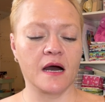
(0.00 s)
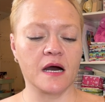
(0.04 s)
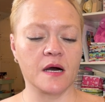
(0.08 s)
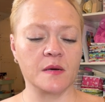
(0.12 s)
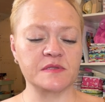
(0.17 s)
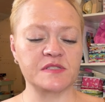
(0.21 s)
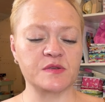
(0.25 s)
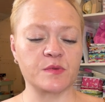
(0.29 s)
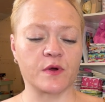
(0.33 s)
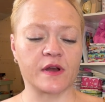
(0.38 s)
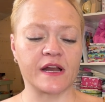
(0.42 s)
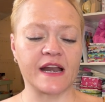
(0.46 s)

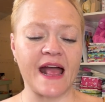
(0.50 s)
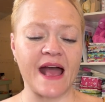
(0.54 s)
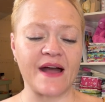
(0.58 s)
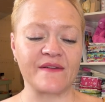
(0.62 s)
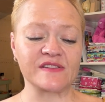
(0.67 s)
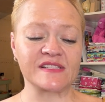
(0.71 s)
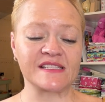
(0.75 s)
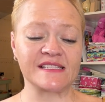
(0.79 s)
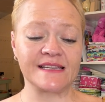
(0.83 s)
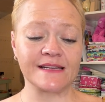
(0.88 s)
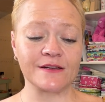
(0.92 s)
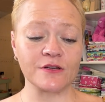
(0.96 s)
So we're going to have a
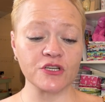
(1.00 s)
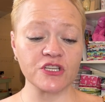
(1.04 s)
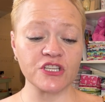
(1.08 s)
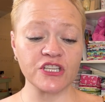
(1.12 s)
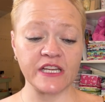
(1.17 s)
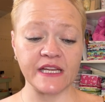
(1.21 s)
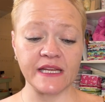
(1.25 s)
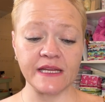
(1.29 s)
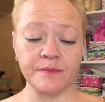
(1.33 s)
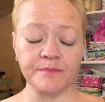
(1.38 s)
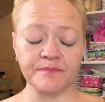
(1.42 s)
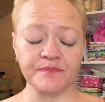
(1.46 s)
sticker
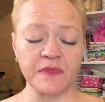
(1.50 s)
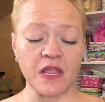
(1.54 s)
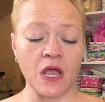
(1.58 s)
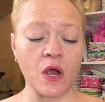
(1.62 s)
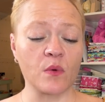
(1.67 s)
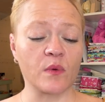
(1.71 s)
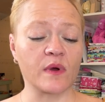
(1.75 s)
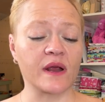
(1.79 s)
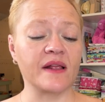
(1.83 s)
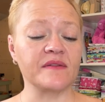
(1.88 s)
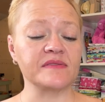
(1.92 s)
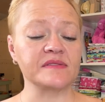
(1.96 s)
sheet.
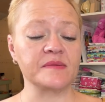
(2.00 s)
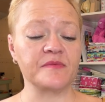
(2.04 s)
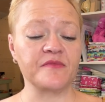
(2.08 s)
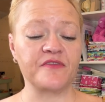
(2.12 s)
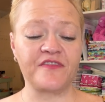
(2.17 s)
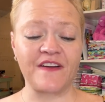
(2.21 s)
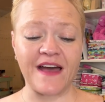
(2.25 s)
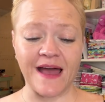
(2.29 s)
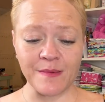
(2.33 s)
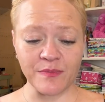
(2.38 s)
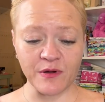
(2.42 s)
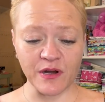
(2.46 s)
We're going to have some
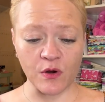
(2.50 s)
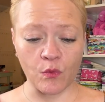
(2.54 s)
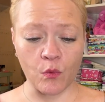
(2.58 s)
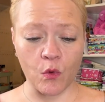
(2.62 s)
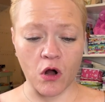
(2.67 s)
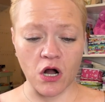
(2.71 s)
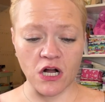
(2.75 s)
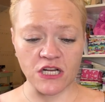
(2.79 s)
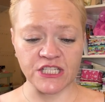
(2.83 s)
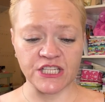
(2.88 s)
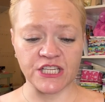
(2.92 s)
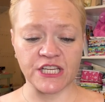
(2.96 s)
fabric
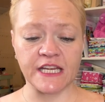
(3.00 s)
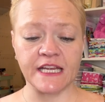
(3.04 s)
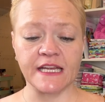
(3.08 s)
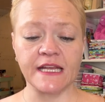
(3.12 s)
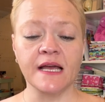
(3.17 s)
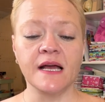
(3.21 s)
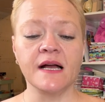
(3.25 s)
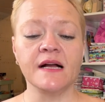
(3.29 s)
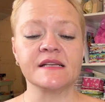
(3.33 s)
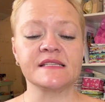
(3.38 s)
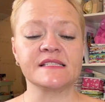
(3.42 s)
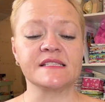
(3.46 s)
washi,
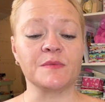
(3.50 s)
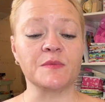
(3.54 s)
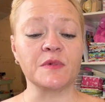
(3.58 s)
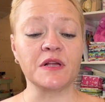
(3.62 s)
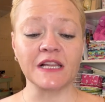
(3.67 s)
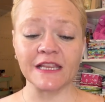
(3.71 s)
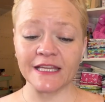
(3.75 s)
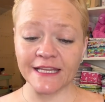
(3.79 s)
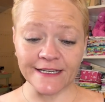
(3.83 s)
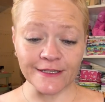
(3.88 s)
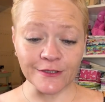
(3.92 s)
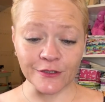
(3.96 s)
some
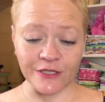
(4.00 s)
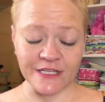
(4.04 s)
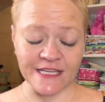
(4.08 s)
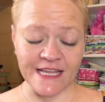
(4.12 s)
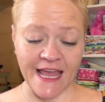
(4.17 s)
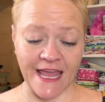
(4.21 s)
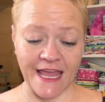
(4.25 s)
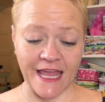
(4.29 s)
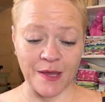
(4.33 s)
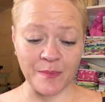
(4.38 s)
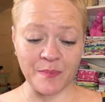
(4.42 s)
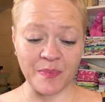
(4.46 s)
glitter
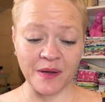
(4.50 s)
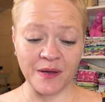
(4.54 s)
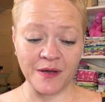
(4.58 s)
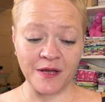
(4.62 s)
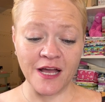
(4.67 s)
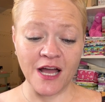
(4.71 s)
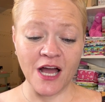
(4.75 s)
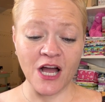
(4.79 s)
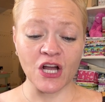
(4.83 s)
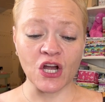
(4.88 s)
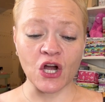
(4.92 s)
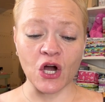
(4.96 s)
tape,
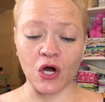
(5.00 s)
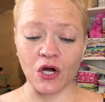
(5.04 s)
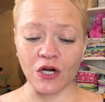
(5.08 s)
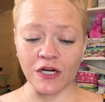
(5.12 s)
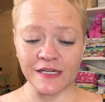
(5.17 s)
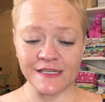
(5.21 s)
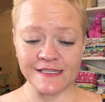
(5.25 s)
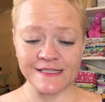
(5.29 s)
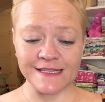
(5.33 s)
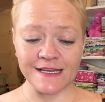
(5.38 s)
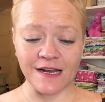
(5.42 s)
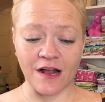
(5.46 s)

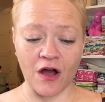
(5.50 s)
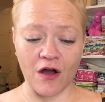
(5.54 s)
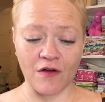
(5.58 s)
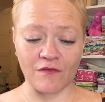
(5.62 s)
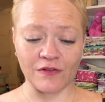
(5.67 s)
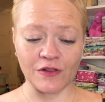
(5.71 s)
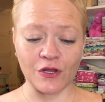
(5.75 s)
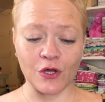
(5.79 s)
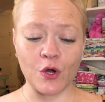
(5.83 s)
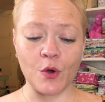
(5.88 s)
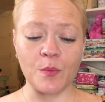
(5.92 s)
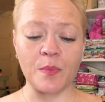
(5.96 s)
cards and
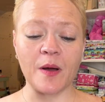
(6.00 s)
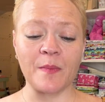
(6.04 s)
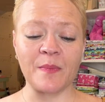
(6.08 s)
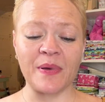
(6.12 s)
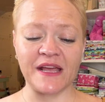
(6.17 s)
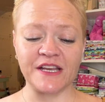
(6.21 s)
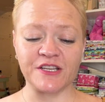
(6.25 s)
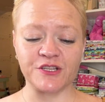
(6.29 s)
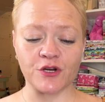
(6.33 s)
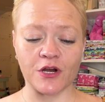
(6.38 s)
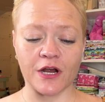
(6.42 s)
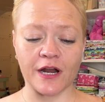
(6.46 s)
envelope, a
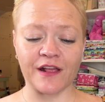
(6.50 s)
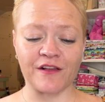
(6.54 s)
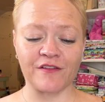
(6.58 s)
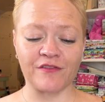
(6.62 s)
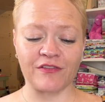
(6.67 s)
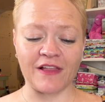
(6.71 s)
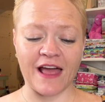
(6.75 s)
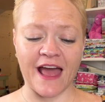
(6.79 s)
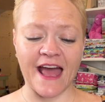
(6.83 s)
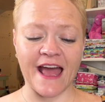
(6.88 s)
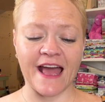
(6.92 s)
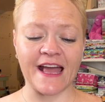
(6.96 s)
patriotic
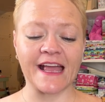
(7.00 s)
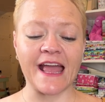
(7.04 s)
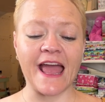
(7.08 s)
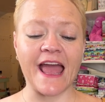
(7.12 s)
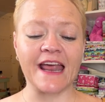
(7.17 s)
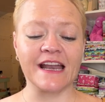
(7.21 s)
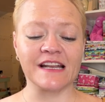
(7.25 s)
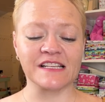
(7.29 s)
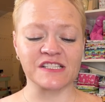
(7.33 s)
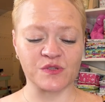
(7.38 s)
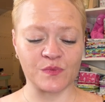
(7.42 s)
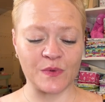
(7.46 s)
flag,
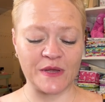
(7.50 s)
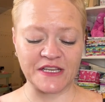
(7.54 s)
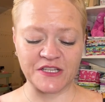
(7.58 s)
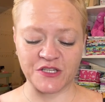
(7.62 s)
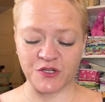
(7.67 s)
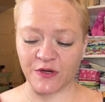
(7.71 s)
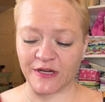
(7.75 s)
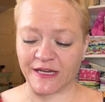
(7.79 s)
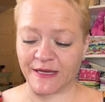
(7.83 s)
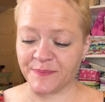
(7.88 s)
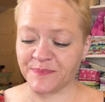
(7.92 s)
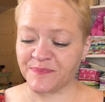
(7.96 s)
and a sweet
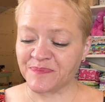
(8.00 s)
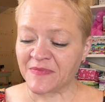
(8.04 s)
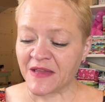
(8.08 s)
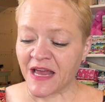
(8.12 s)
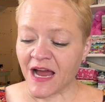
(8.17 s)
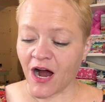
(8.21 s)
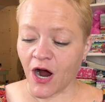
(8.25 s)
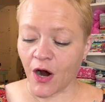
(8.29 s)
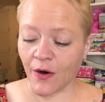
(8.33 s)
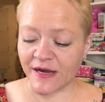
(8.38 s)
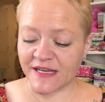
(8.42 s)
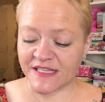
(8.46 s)
treat.
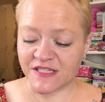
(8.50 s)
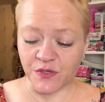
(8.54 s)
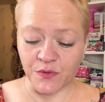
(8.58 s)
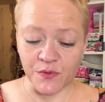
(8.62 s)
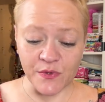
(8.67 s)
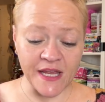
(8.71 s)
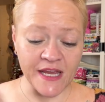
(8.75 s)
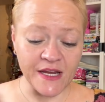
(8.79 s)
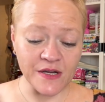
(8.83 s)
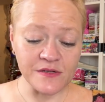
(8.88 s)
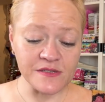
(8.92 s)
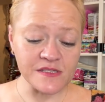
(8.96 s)
All right, so
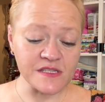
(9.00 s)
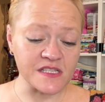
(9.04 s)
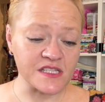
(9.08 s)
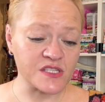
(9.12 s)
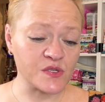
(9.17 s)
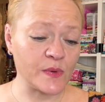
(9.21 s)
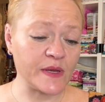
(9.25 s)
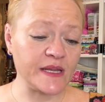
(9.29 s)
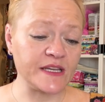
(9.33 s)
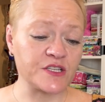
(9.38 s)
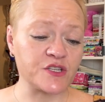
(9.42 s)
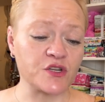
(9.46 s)
here's the
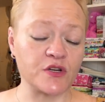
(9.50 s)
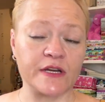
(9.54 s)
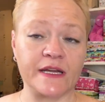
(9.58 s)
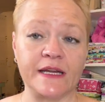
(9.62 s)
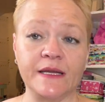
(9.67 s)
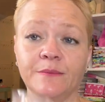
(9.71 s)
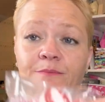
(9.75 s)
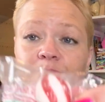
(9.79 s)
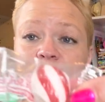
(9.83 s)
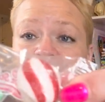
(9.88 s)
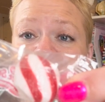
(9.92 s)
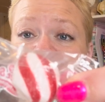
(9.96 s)
sweet treat.